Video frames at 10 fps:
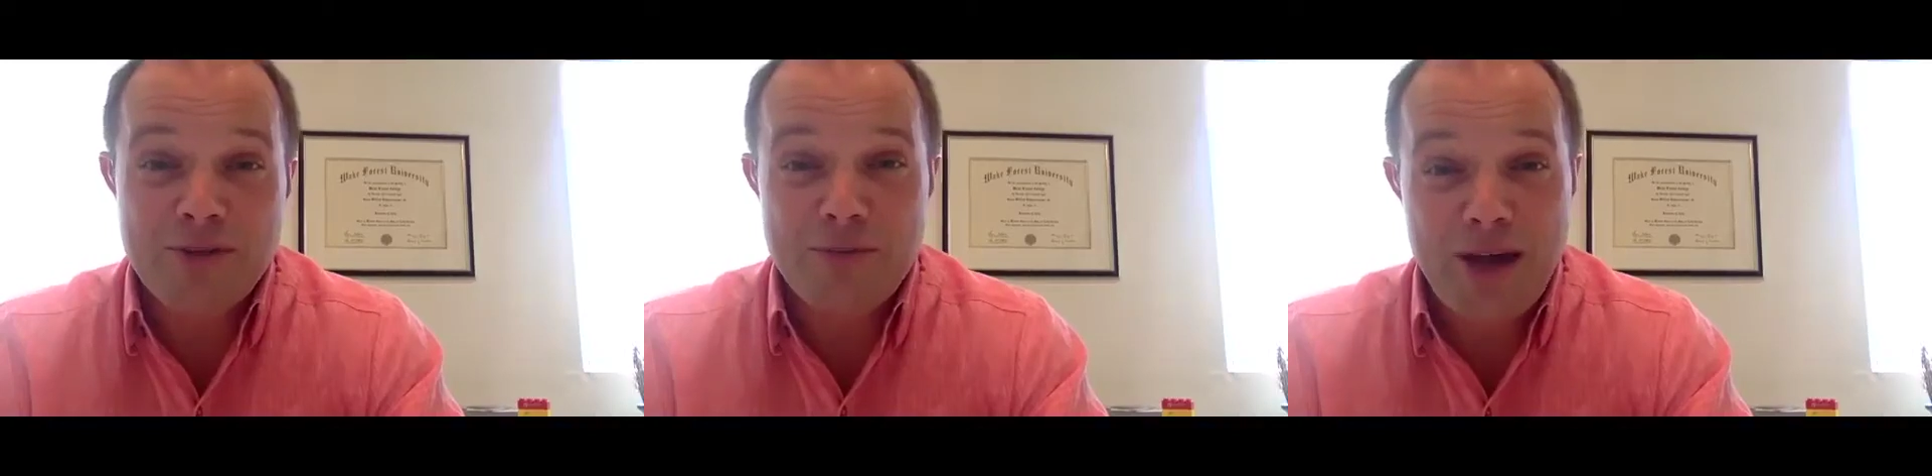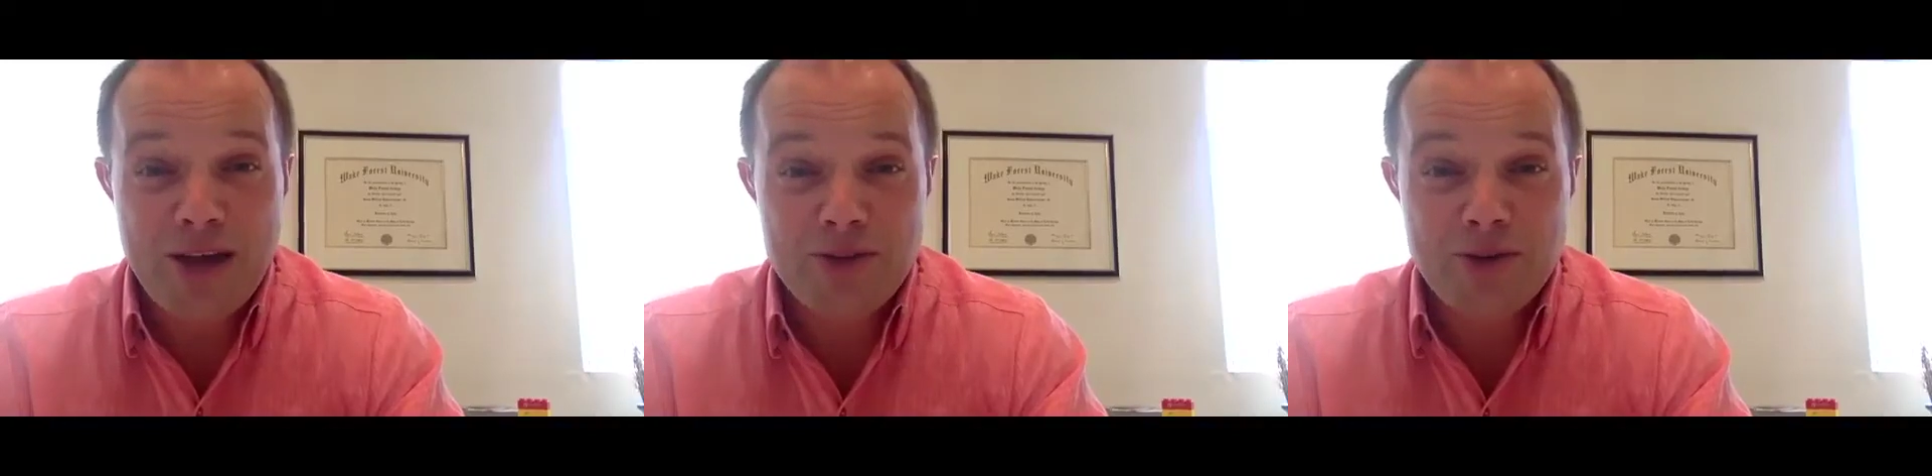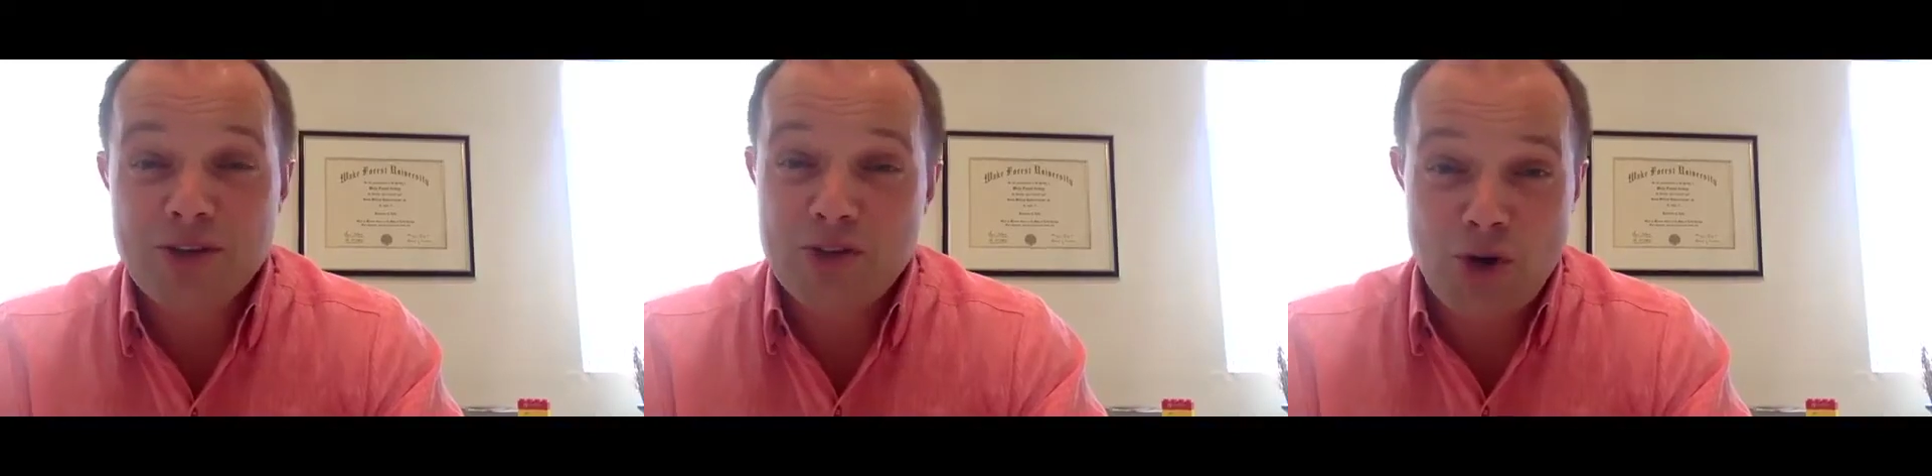to the pastor,
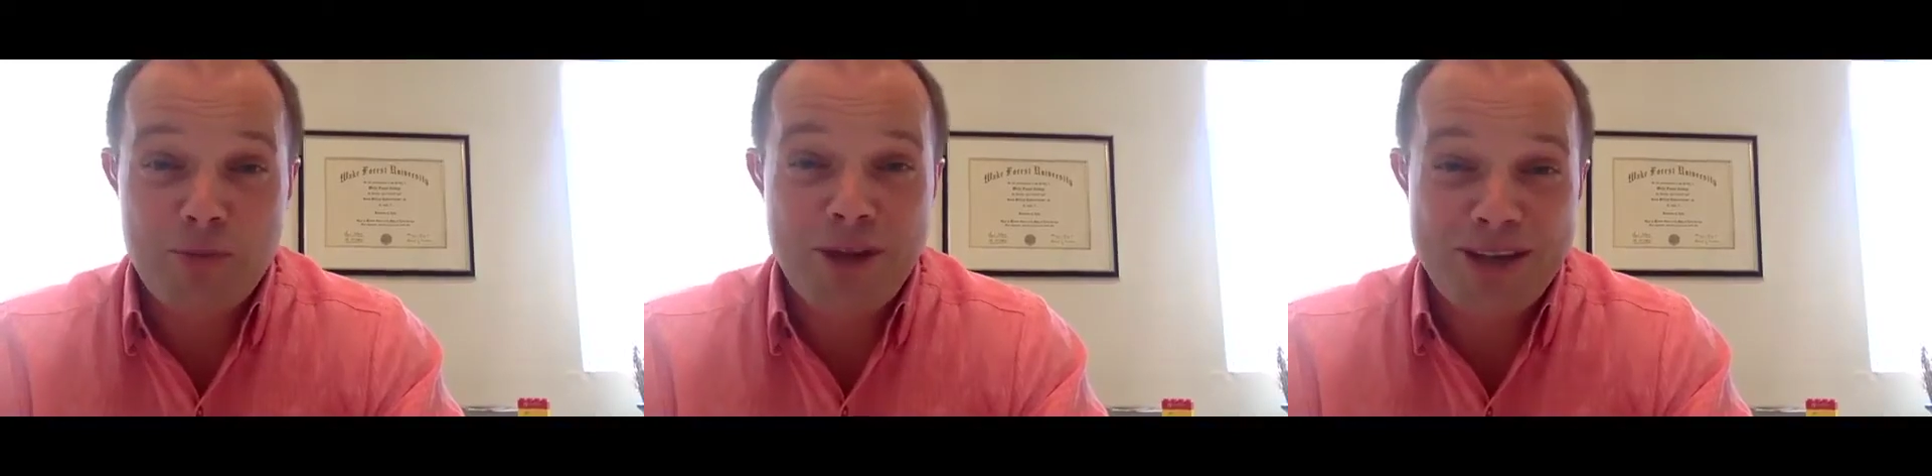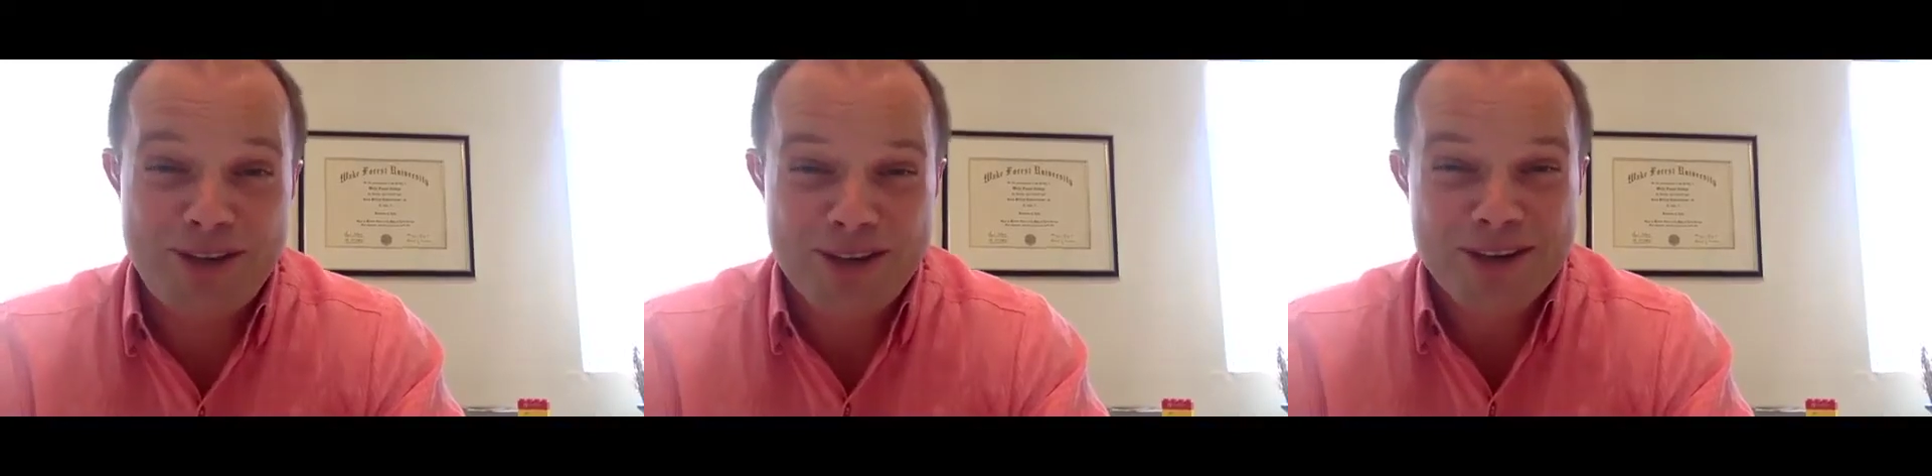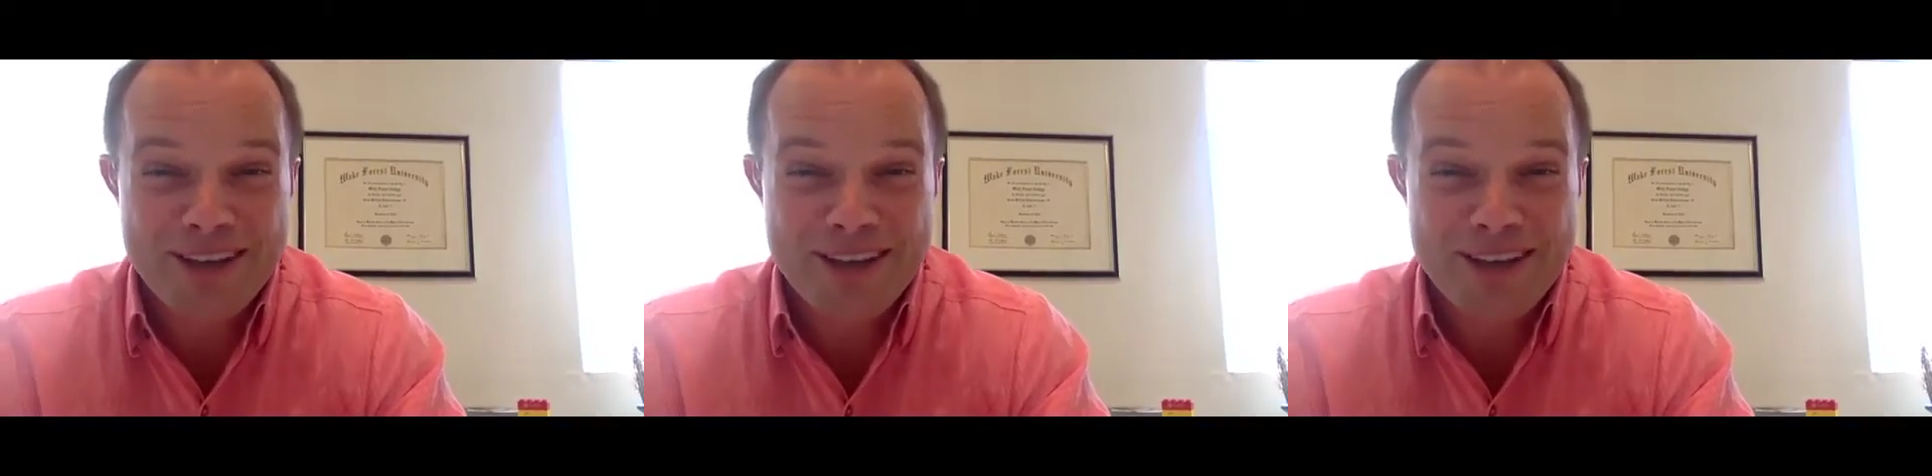it's termination.